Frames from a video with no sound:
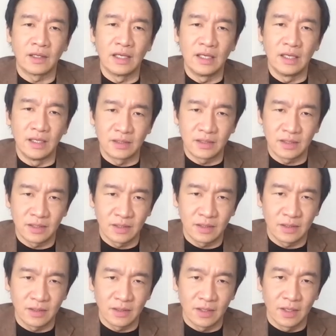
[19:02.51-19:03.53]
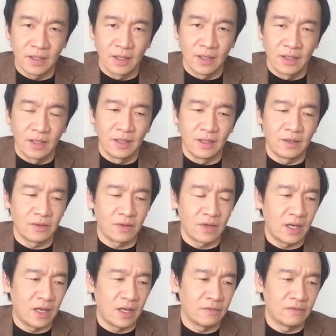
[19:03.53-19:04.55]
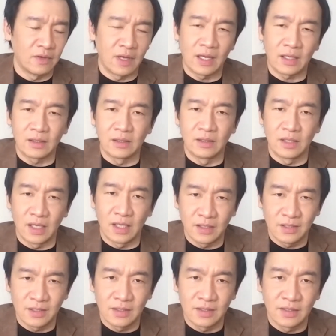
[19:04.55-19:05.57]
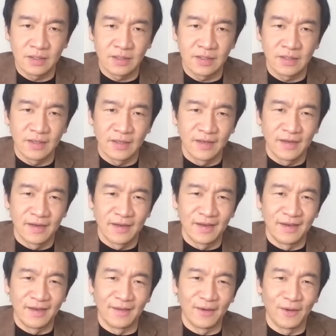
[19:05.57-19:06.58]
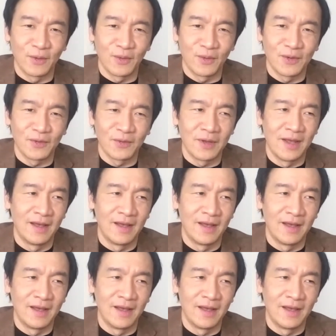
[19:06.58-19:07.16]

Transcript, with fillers: the heat, you don't have to act the dust, you know, you don't